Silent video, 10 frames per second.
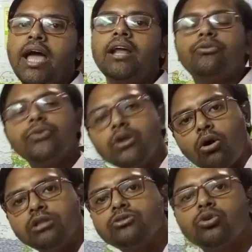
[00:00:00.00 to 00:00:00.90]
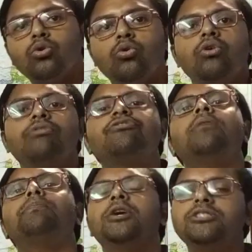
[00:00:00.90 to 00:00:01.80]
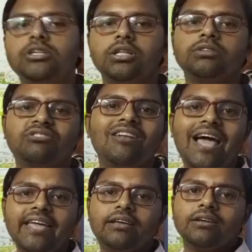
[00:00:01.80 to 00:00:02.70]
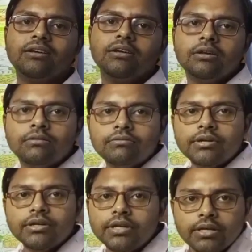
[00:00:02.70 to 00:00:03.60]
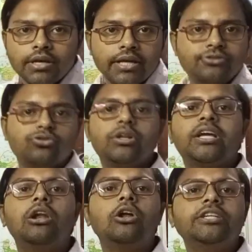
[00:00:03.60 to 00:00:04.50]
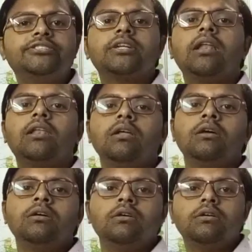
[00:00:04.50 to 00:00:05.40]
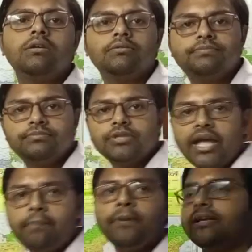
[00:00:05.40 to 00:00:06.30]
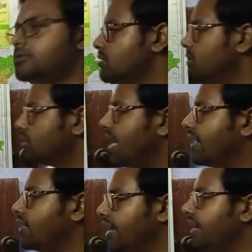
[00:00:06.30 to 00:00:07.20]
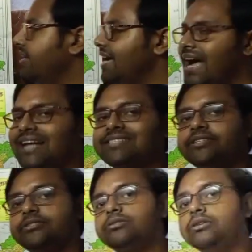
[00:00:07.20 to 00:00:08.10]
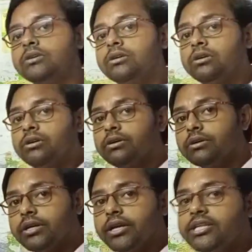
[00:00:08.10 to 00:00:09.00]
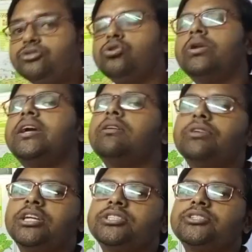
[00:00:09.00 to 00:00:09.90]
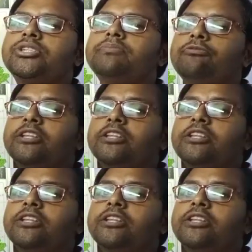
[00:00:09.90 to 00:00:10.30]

And we also know from Panchatantra like historical or literal epics that India has its historical relationship